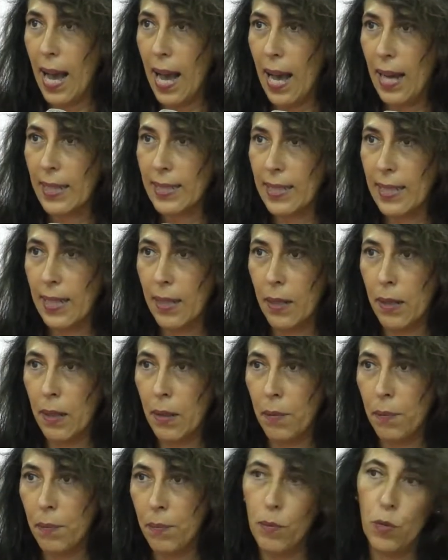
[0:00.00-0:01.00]

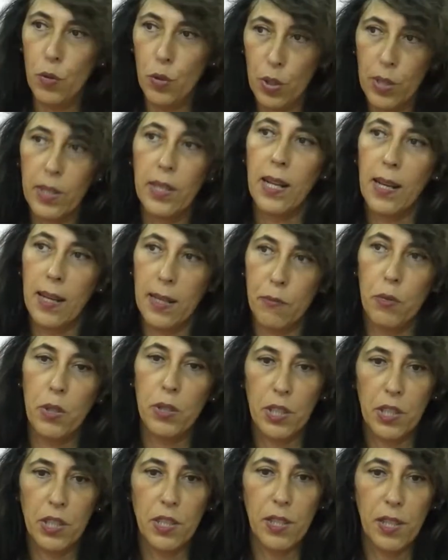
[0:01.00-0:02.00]
You can
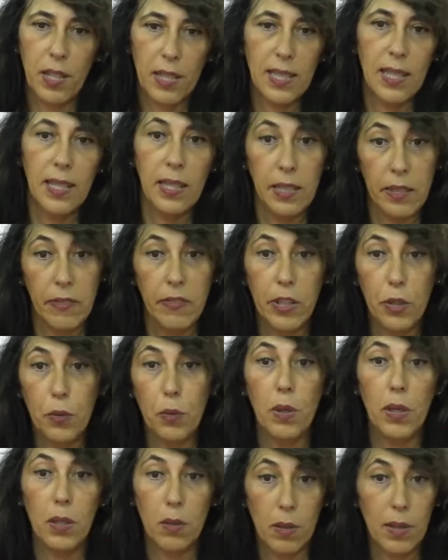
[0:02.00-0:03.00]
register as an
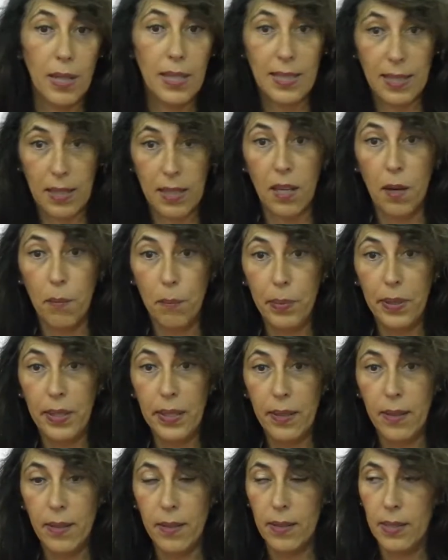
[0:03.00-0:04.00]
individual or as a
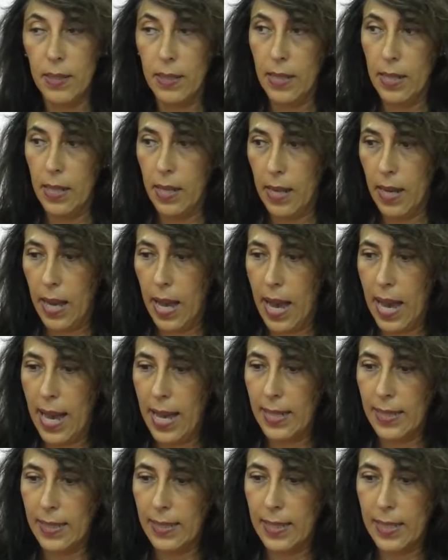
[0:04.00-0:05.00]
company,
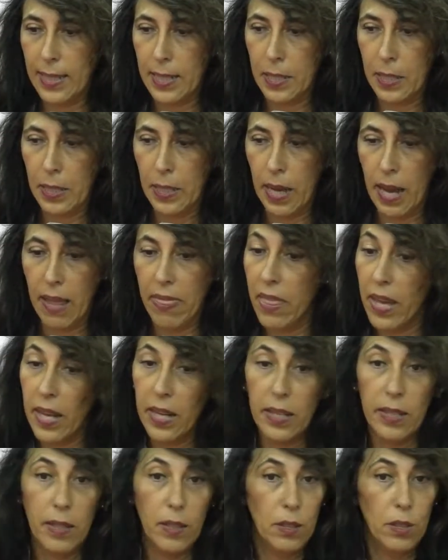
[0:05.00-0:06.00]
and
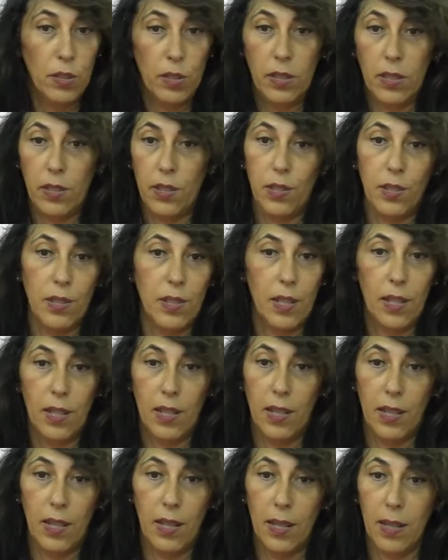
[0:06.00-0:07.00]
then you just
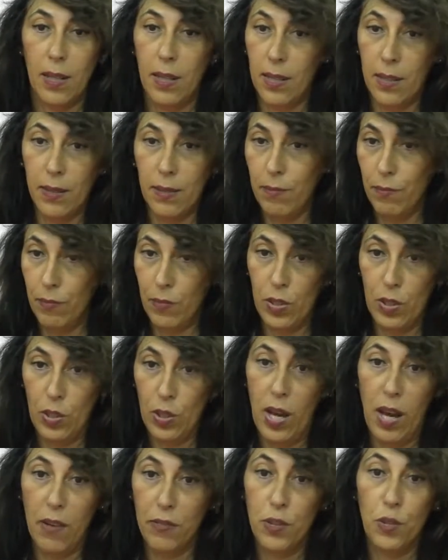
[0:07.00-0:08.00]

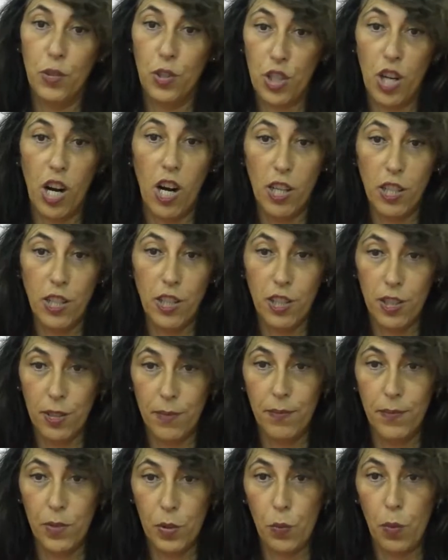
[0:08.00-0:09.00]
you have to charge
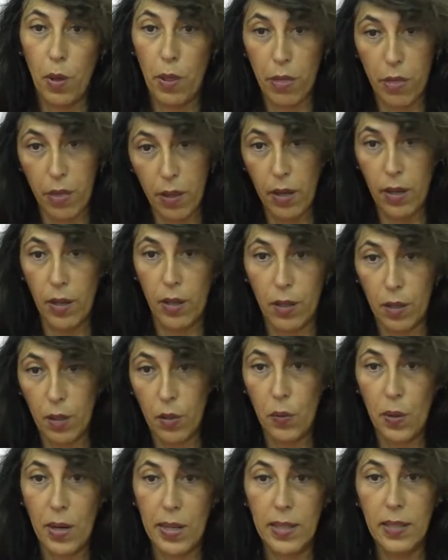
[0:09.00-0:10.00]
with
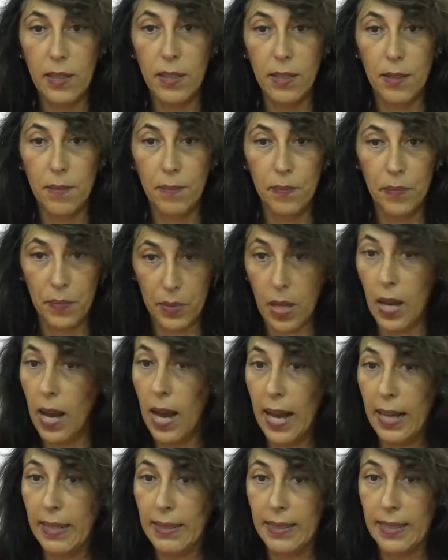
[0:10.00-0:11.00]
credit
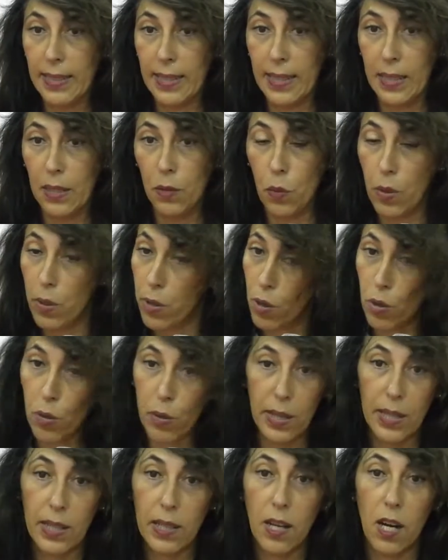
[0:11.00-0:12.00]
and with your
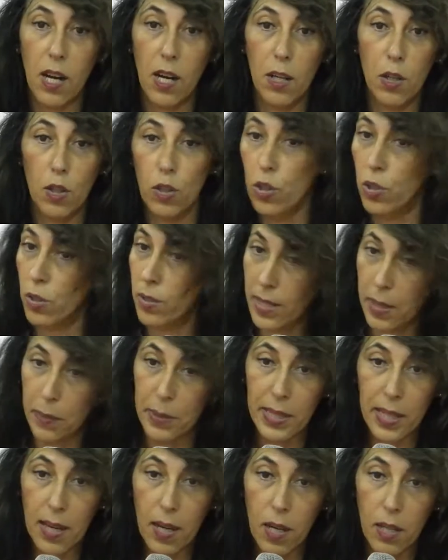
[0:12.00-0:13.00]
credit card or your
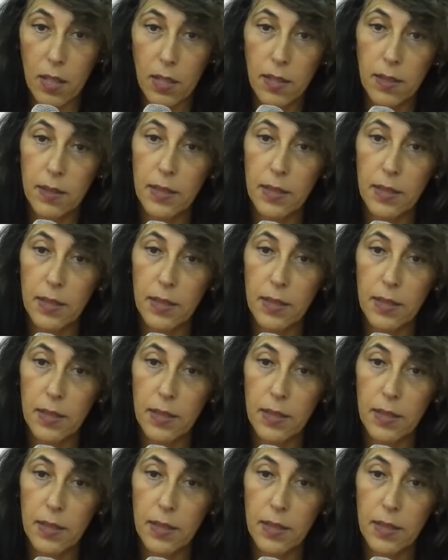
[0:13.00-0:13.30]
debit card,